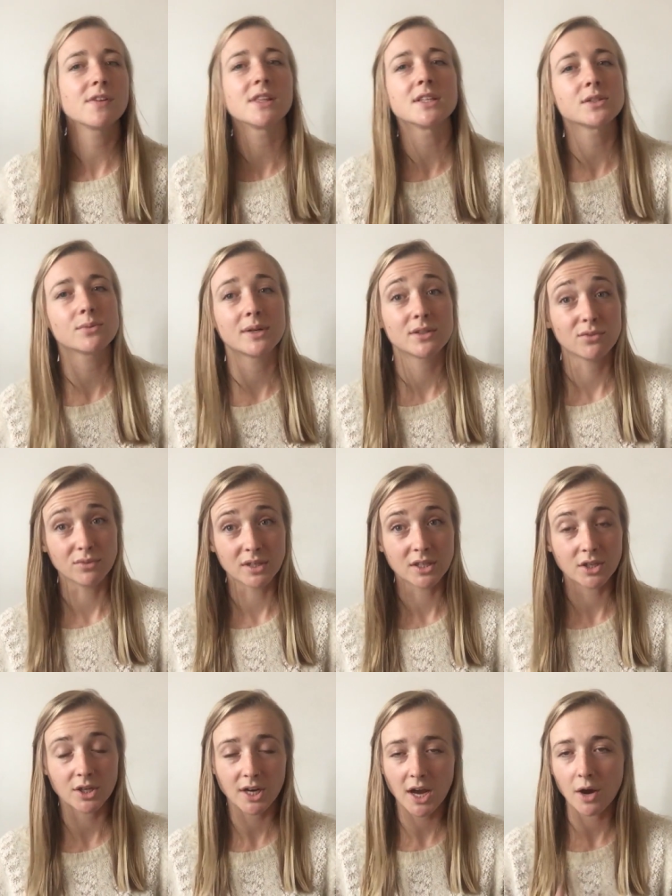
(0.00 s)
of it this way is really
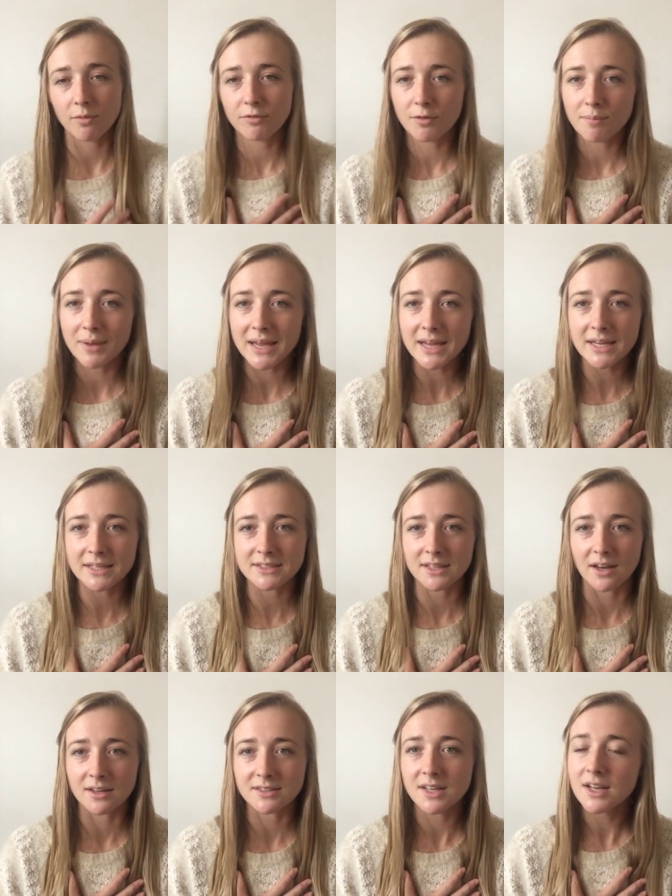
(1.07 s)
going to help. For me, it
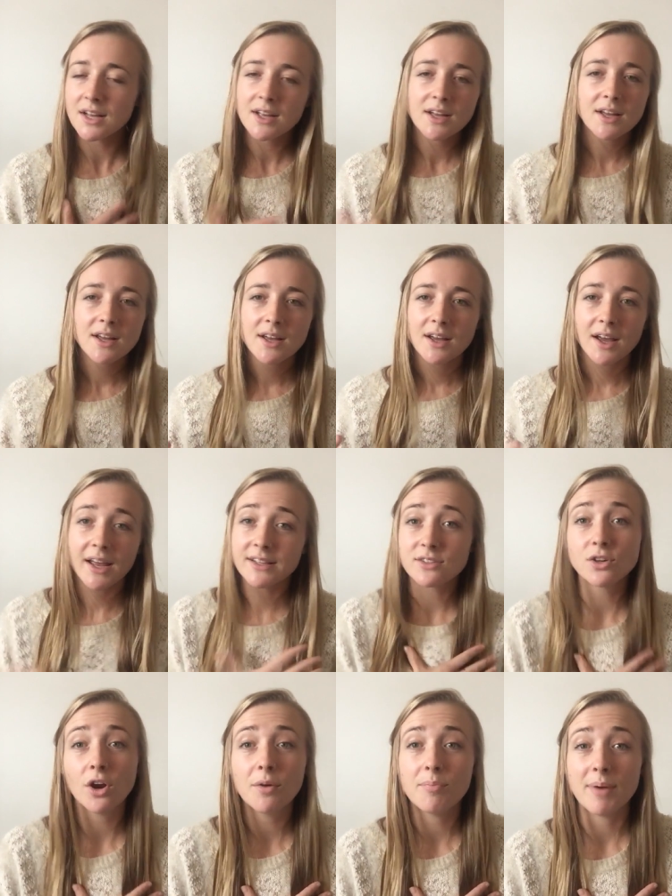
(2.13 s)
does.
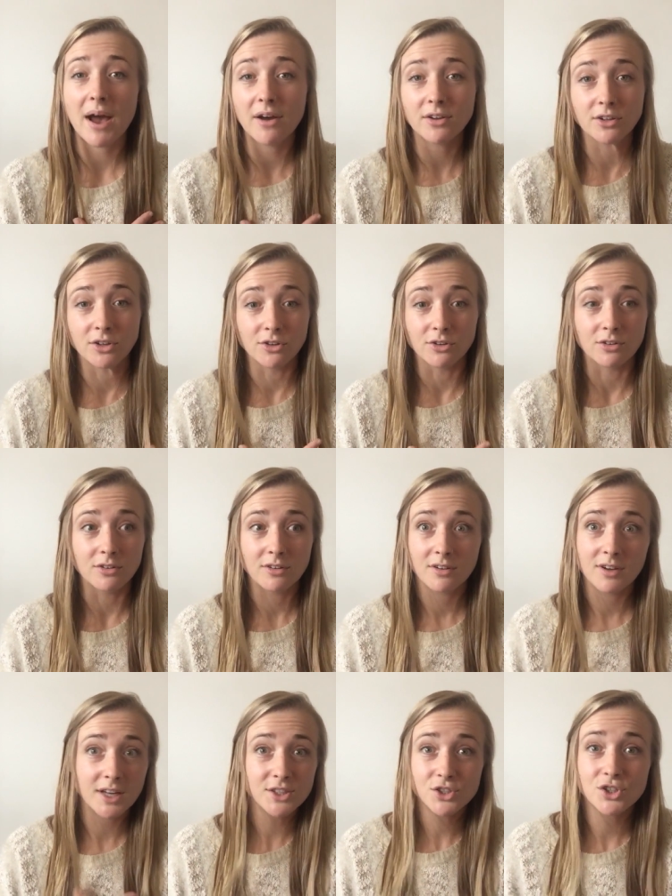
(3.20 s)
It's not about you.
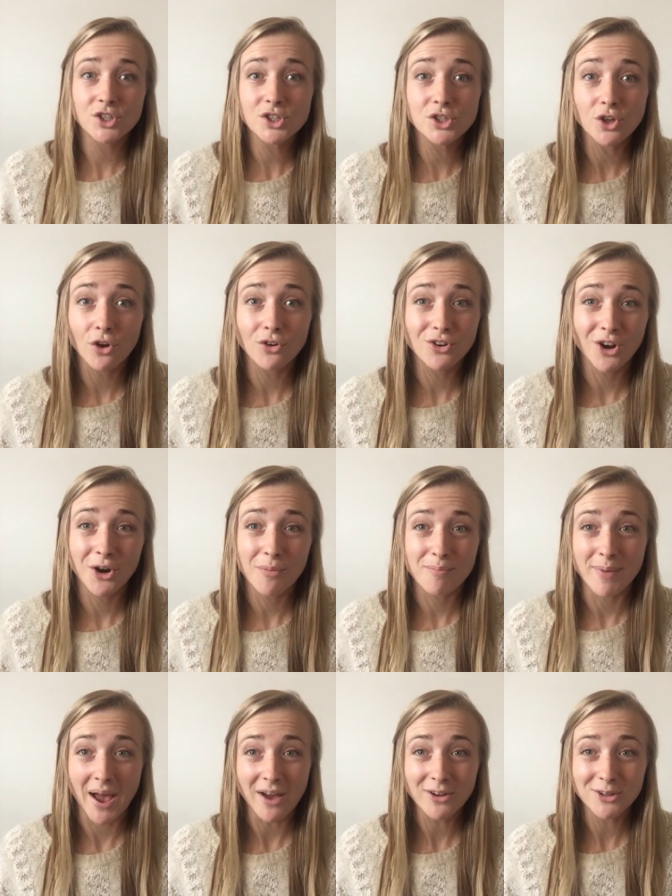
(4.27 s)
It's just so not
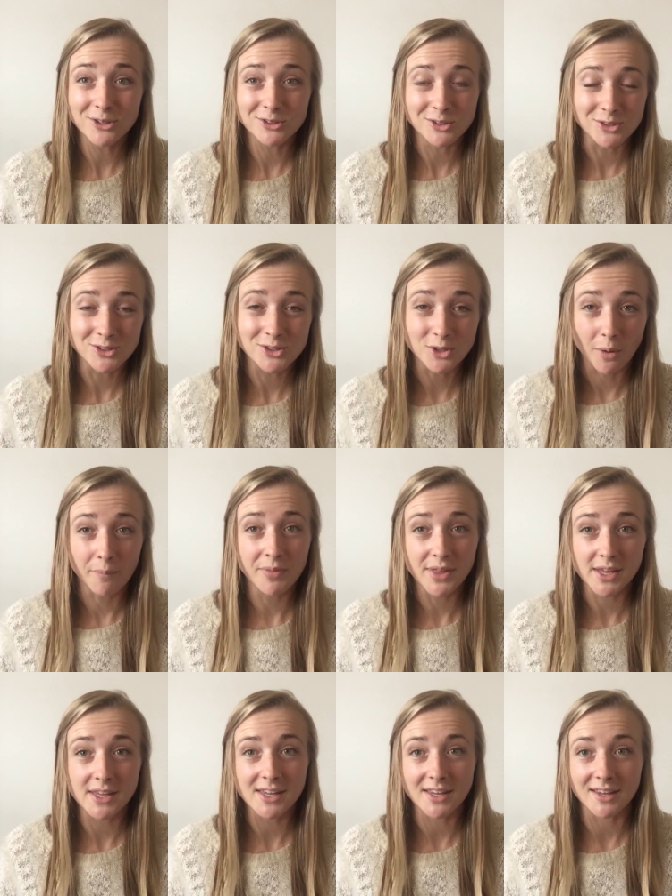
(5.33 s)
about you. So stop
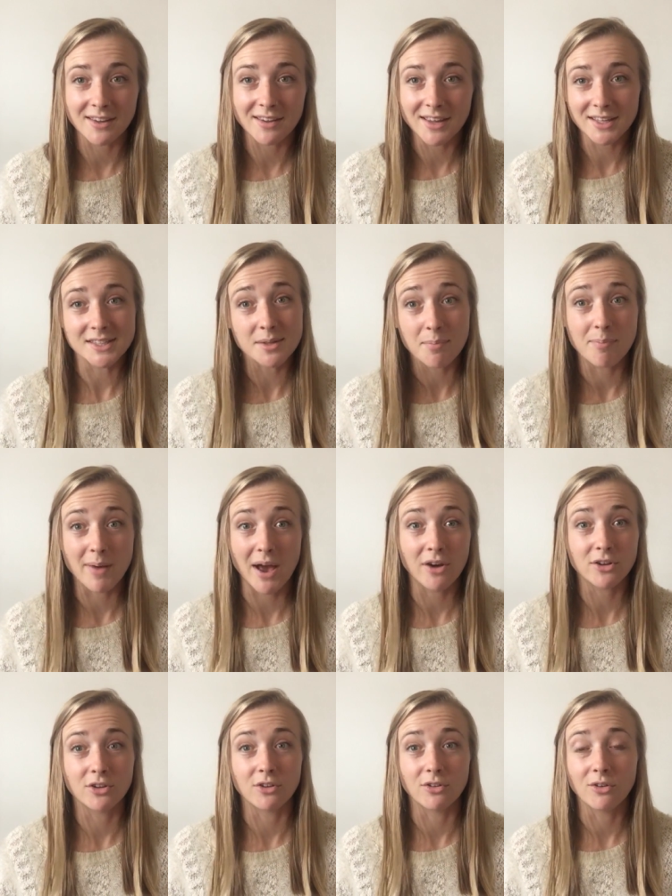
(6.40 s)
thinking it's
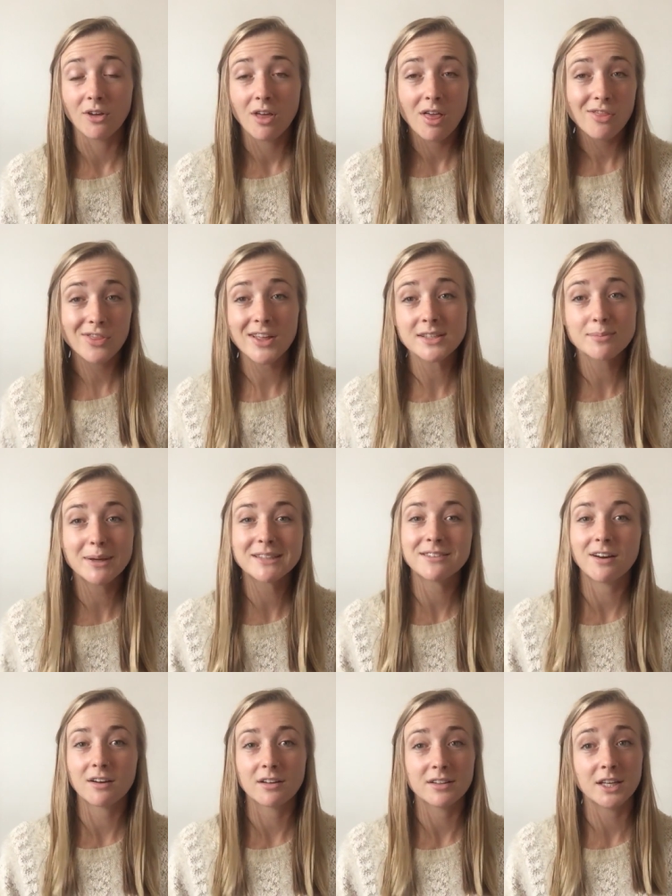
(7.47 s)
about you. That's my
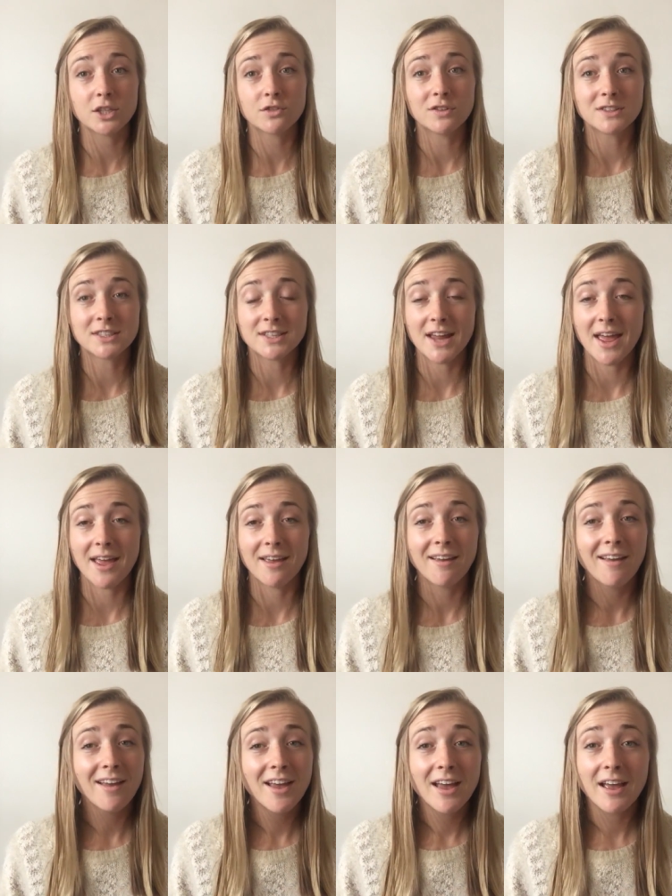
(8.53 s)
tongue unleashed for
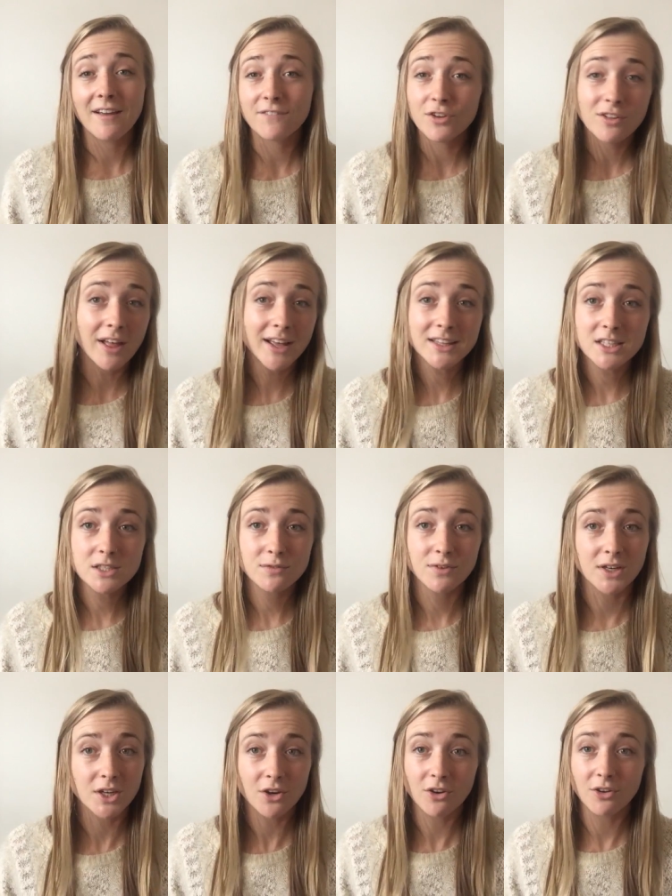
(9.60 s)
today. If you like this
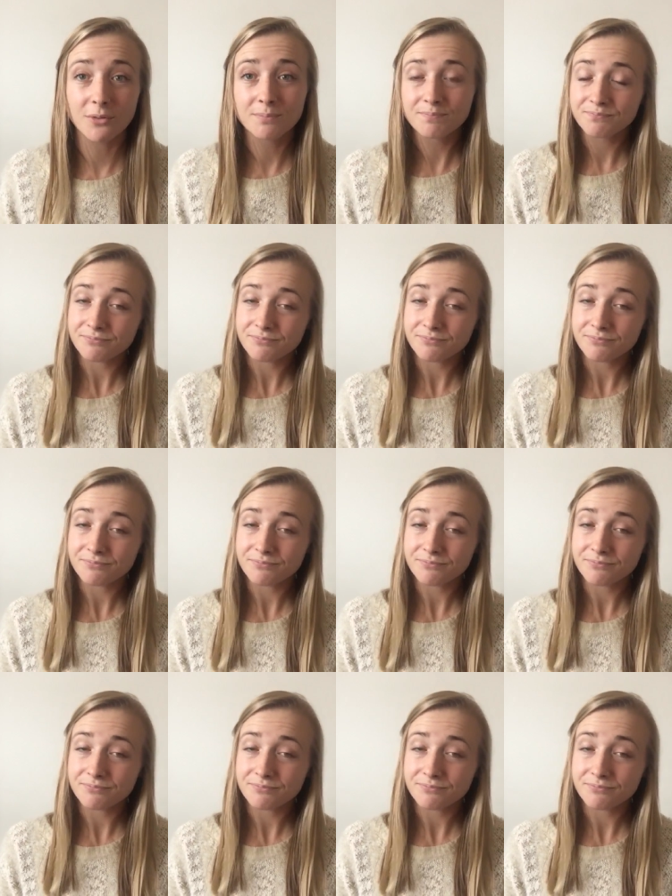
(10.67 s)
video,